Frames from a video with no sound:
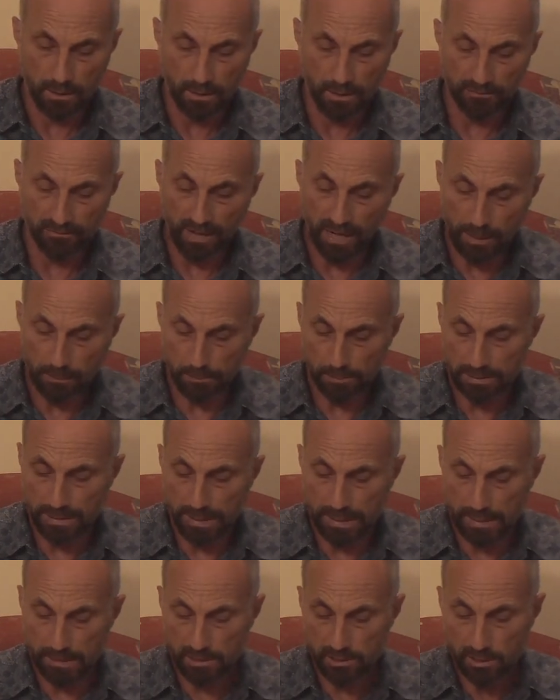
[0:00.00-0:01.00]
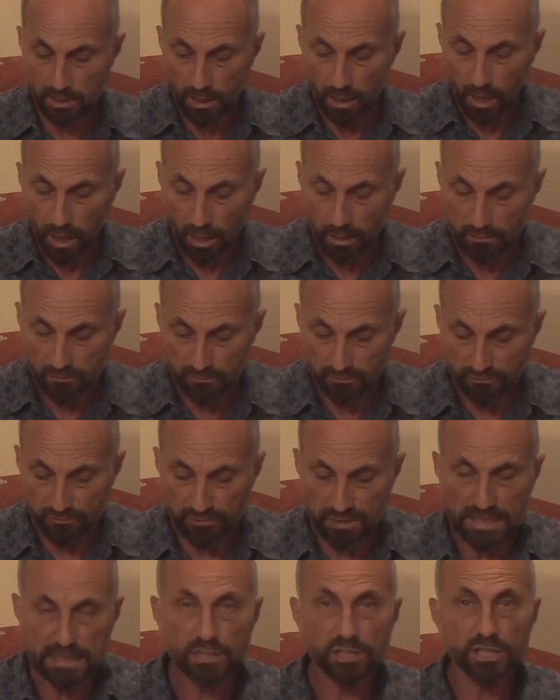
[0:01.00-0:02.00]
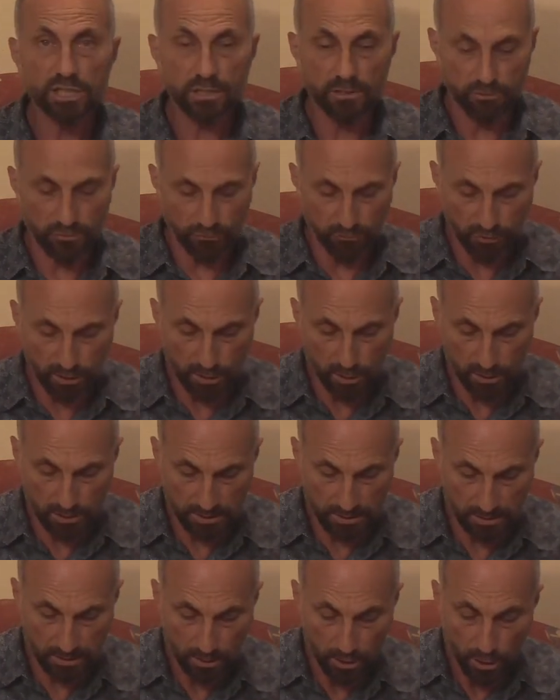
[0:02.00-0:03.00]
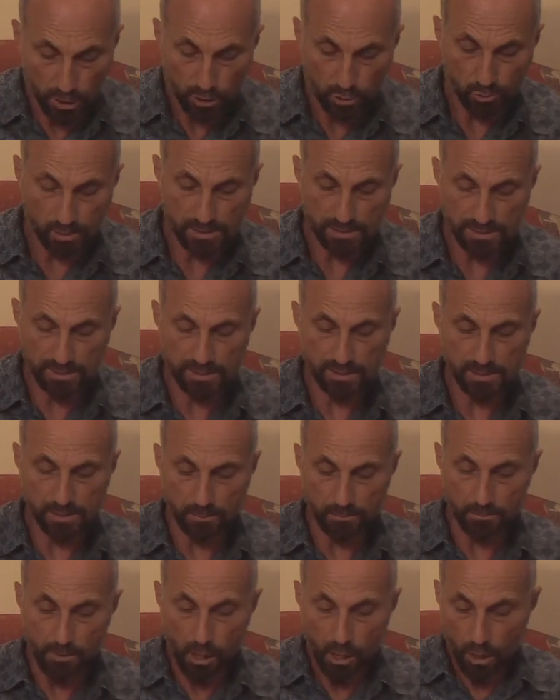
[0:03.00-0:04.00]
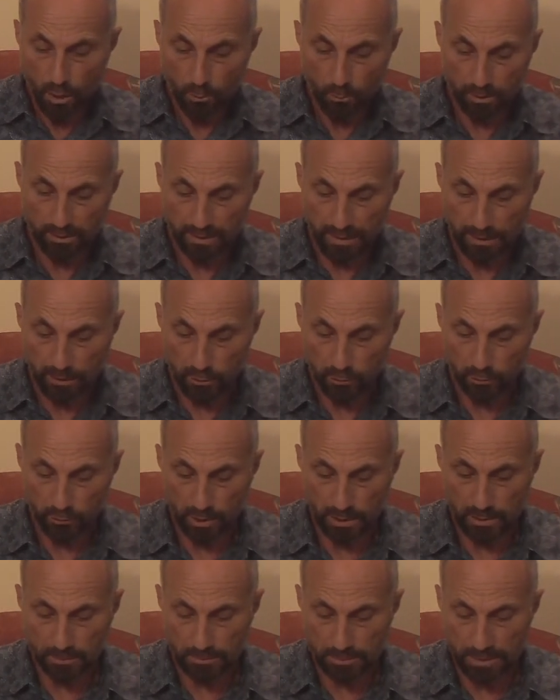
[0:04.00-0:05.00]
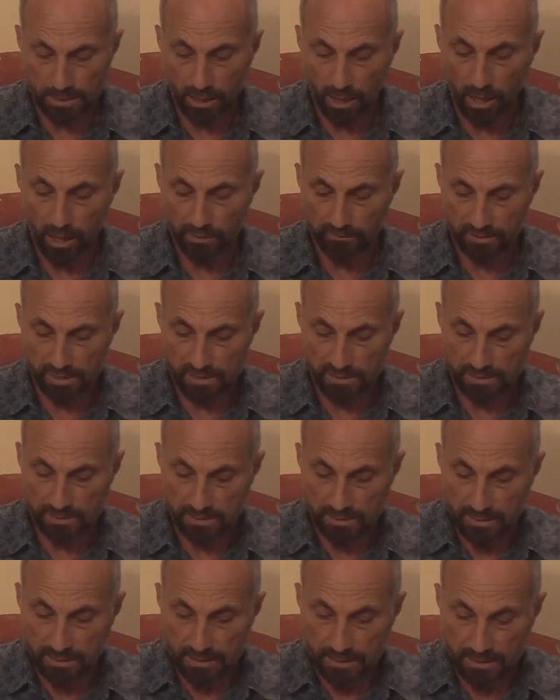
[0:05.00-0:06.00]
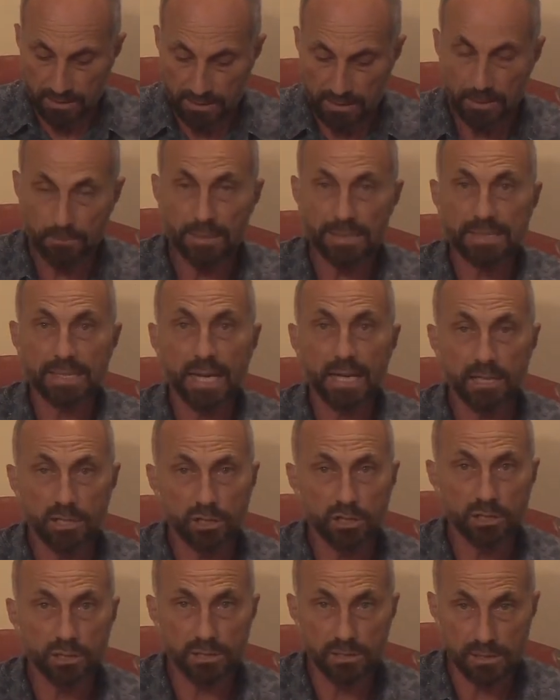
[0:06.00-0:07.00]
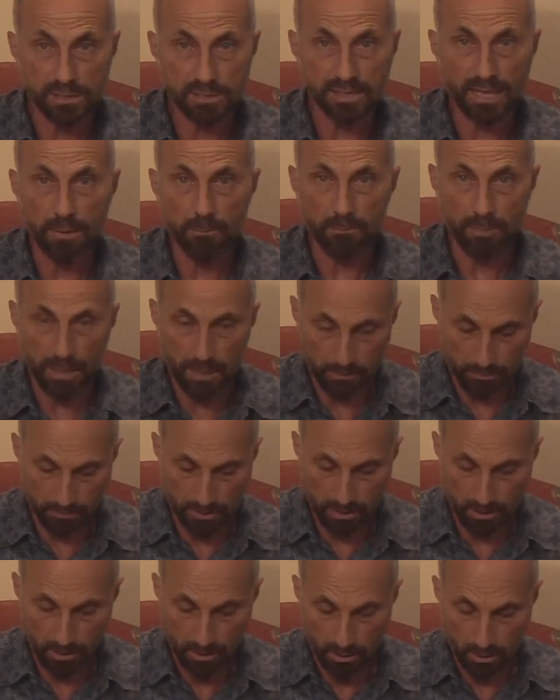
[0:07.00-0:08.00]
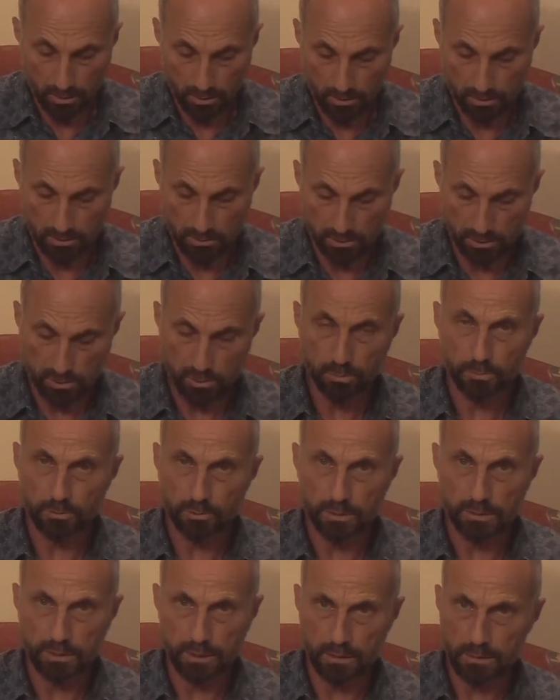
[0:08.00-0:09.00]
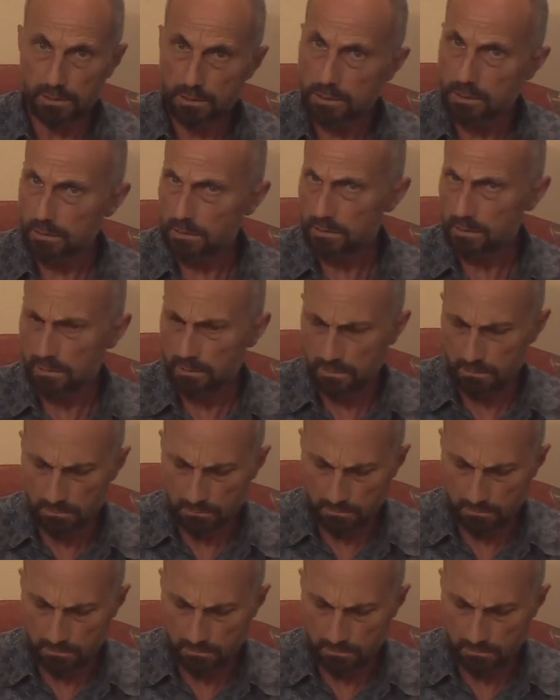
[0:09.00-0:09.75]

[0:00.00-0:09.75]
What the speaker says: If I pledge unflinching fealty to a system with incredibly obvious limitations, does that make me super intelligent?